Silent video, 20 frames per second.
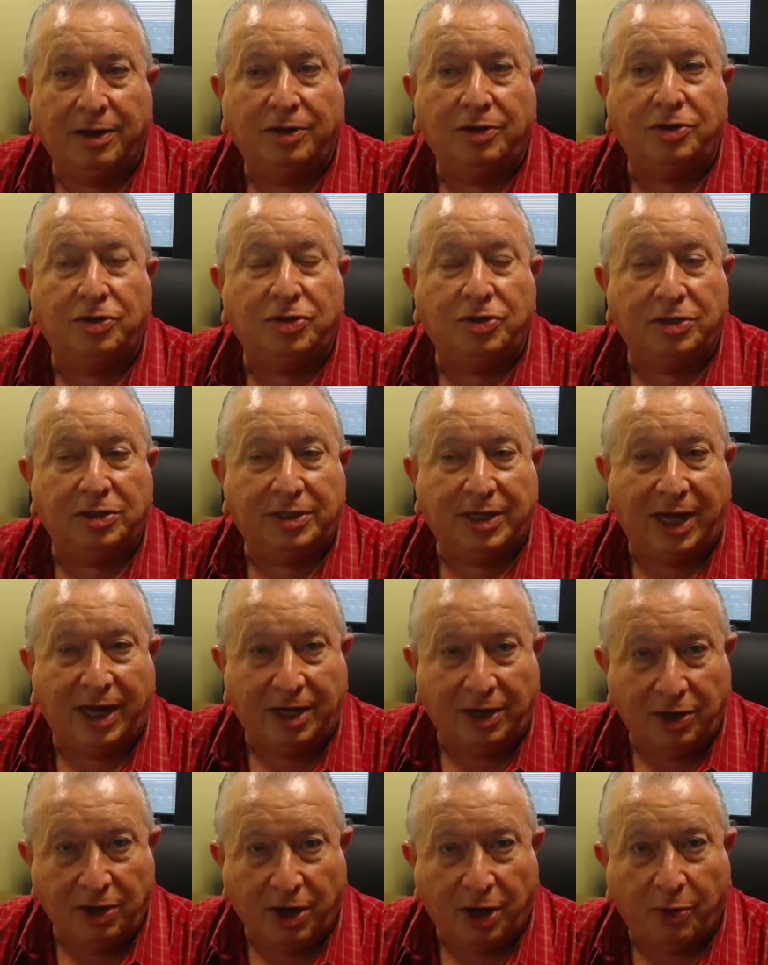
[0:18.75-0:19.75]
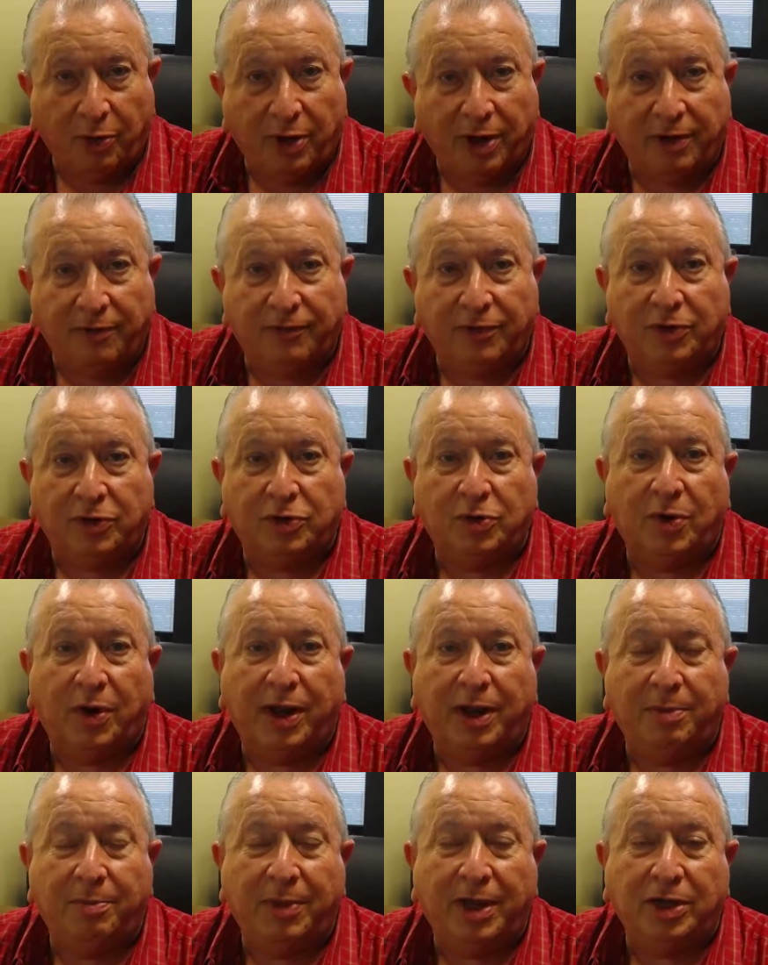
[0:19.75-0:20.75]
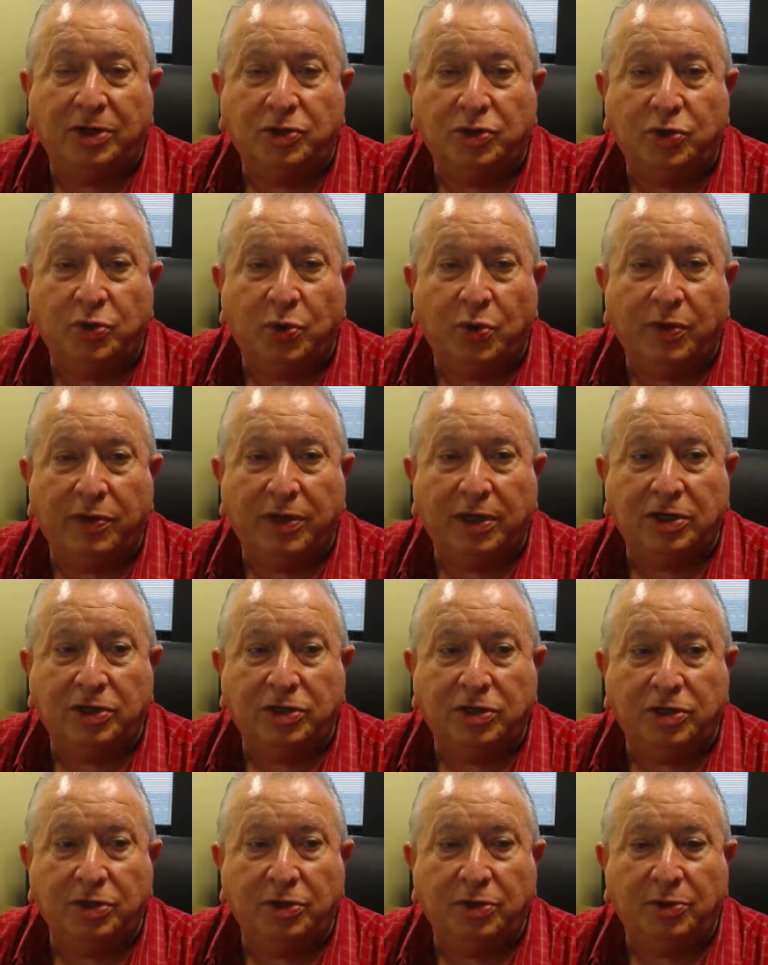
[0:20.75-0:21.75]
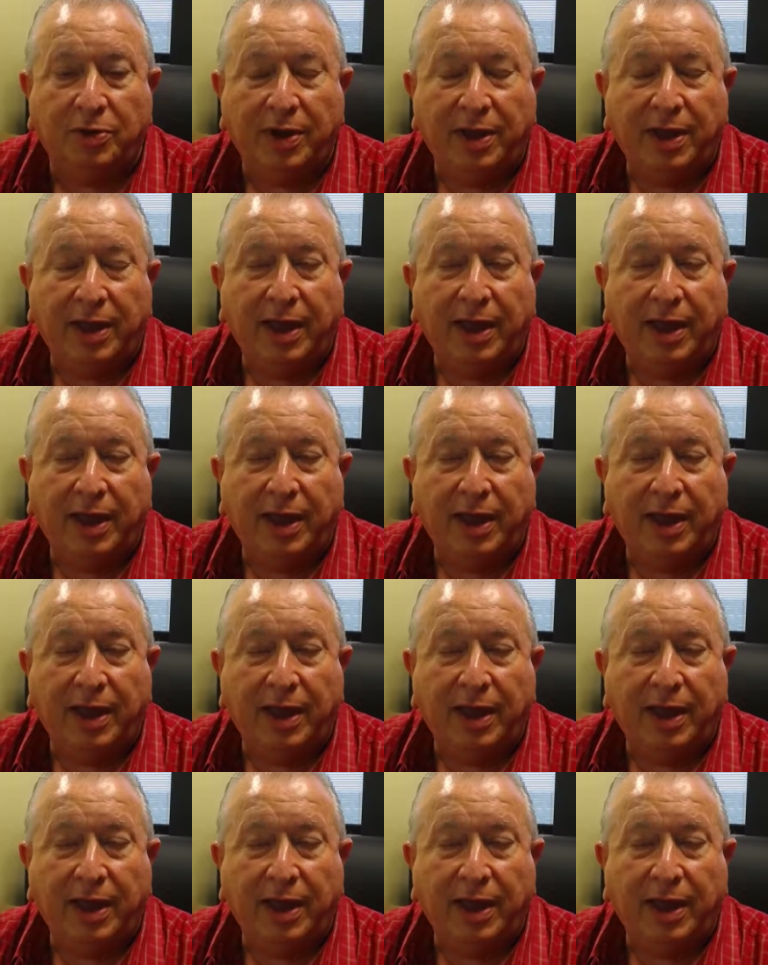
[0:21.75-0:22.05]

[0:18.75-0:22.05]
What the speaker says: you should take note of and try and make sure that you